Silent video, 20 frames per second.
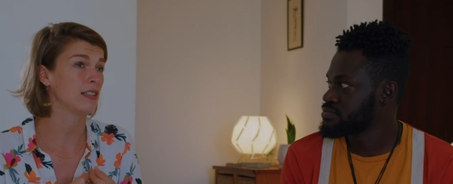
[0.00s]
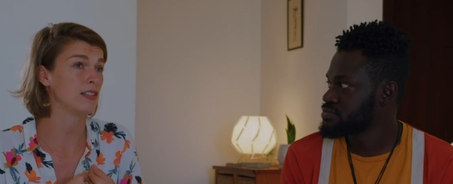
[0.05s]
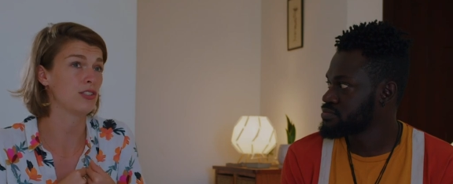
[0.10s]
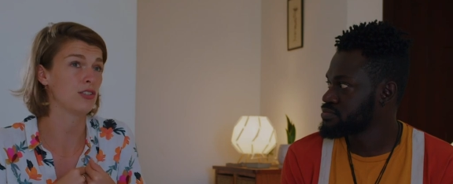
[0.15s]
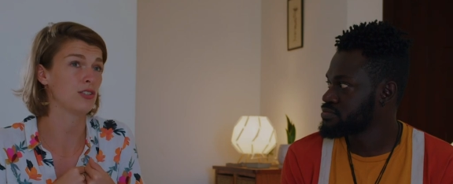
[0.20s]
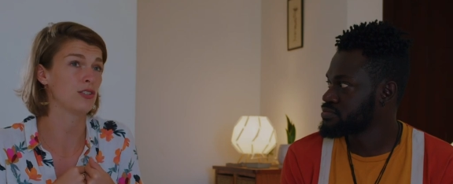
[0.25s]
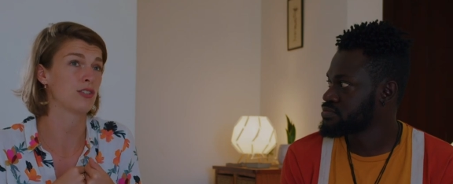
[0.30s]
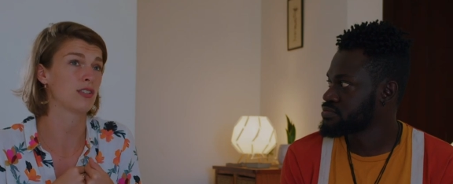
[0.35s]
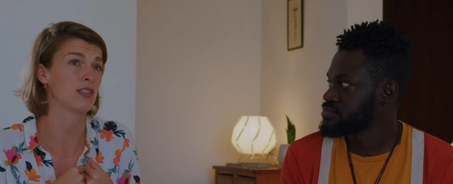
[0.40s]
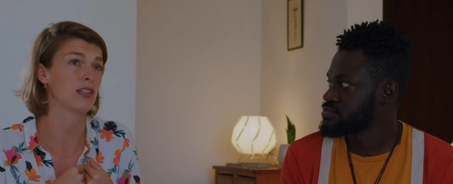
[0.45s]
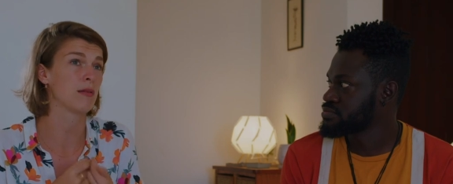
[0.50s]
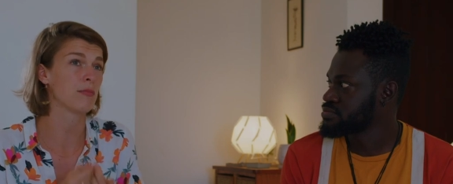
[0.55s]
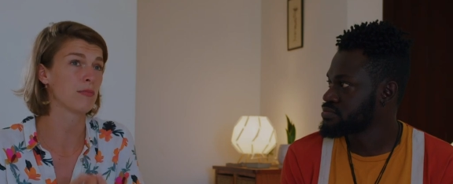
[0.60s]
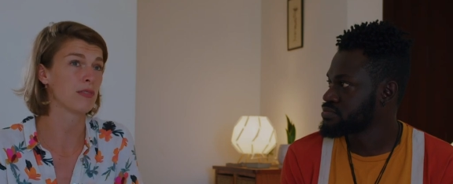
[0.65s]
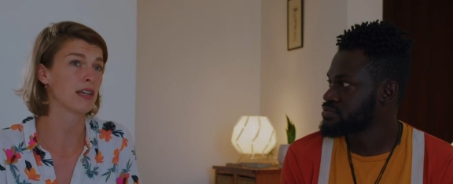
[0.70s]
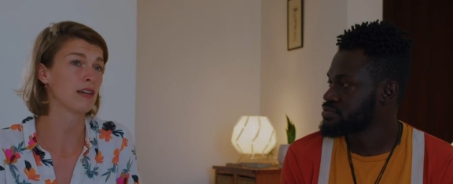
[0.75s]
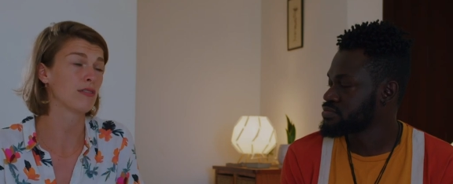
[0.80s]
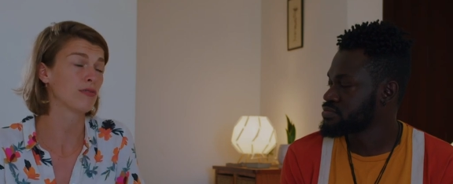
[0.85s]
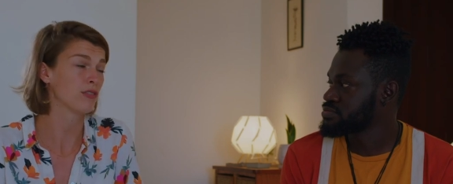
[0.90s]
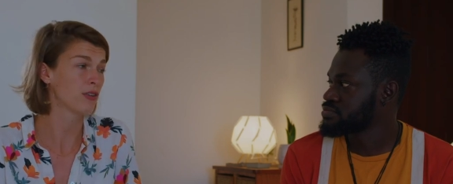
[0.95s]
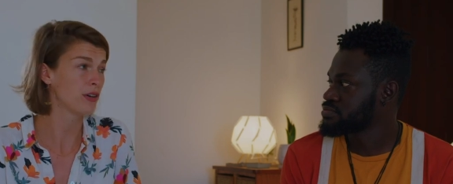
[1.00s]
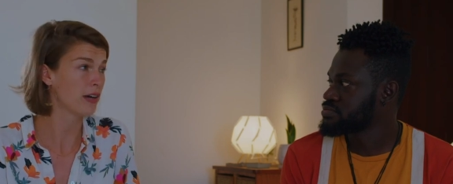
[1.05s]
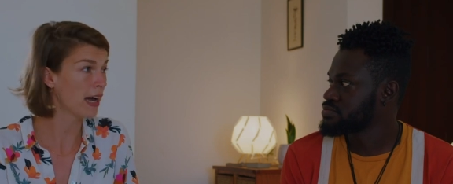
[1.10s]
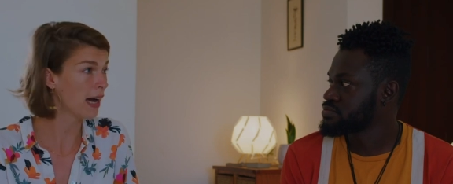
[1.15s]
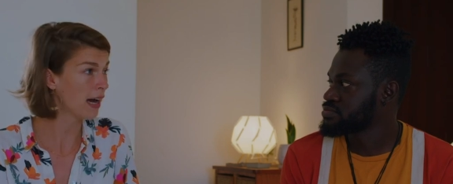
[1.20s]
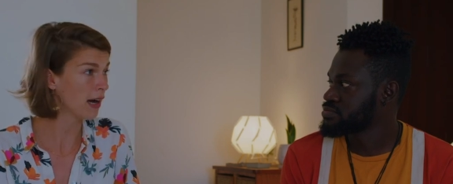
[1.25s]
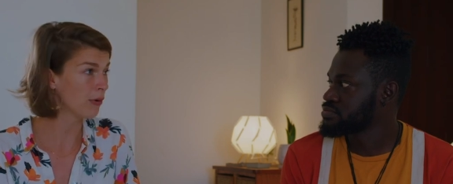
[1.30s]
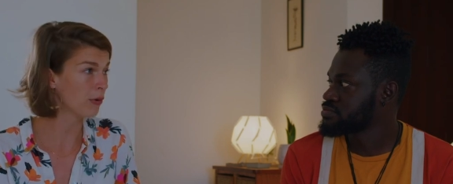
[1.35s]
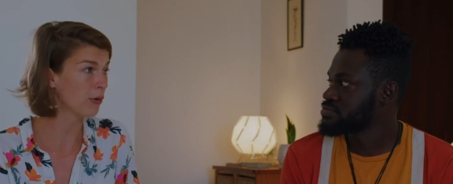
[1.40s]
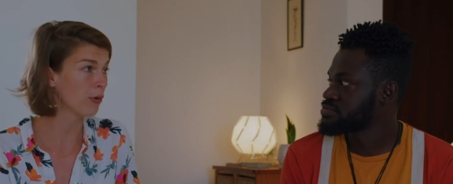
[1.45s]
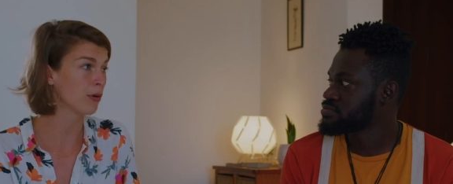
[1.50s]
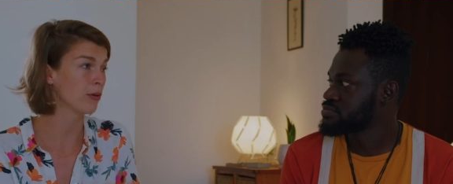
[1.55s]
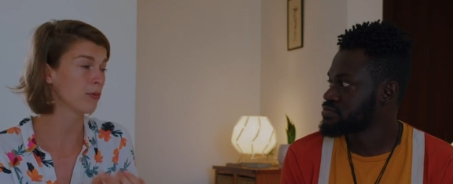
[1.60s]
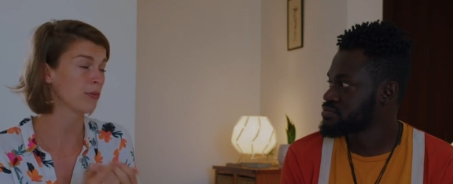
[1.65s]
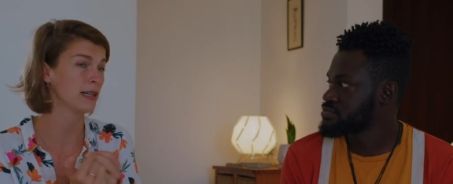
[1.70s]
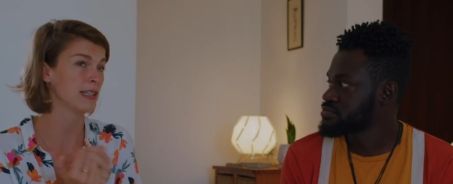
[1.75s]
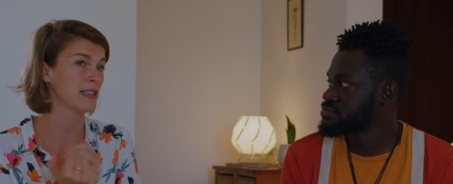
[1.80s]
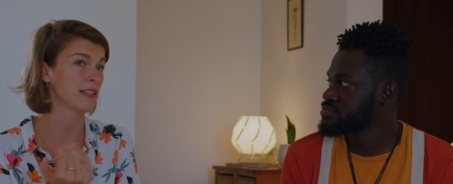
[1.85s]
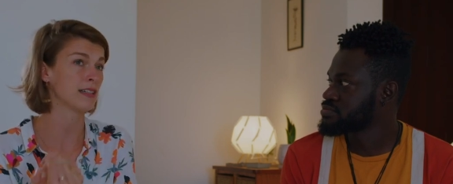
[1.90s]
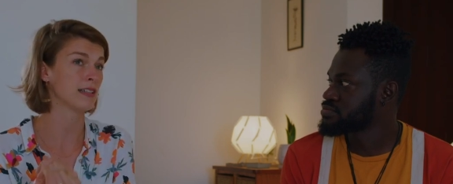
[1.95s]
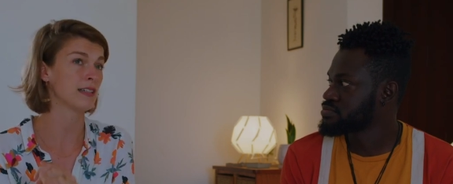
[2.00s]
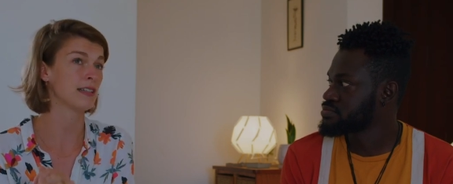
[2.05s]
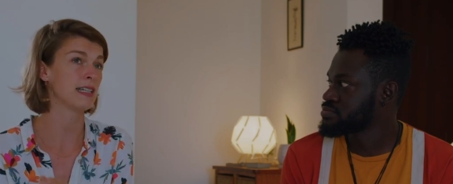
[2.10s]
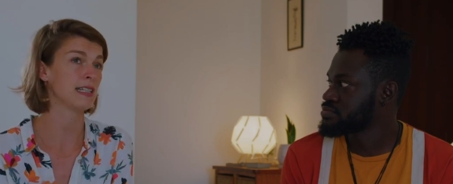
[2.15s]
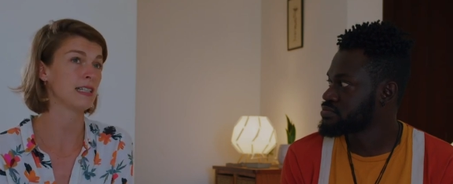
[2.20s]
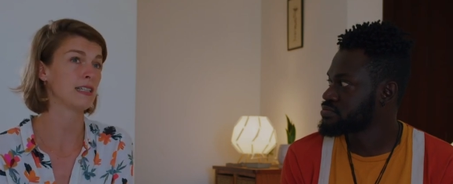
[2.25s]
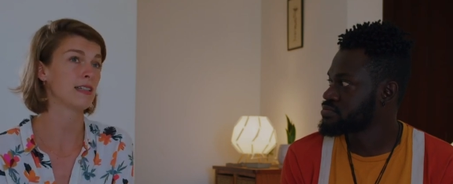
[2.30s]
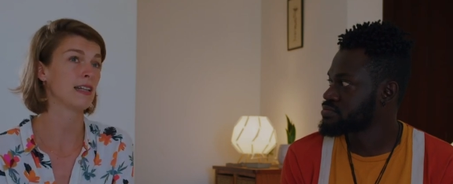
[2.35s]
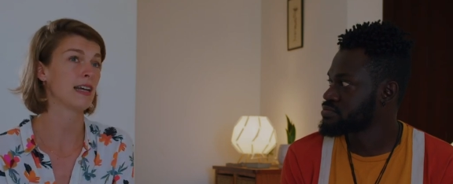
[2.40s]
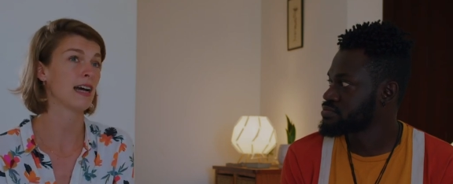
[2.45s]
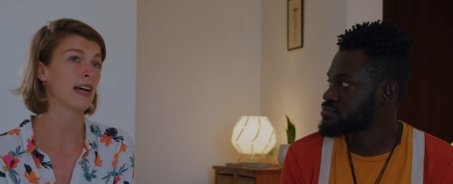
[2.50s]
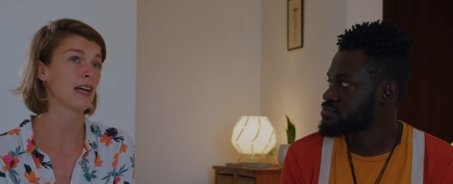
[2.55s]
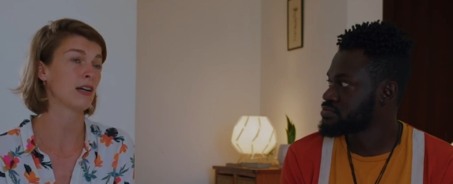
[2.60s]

Speaker 1: it's just something for now or whether it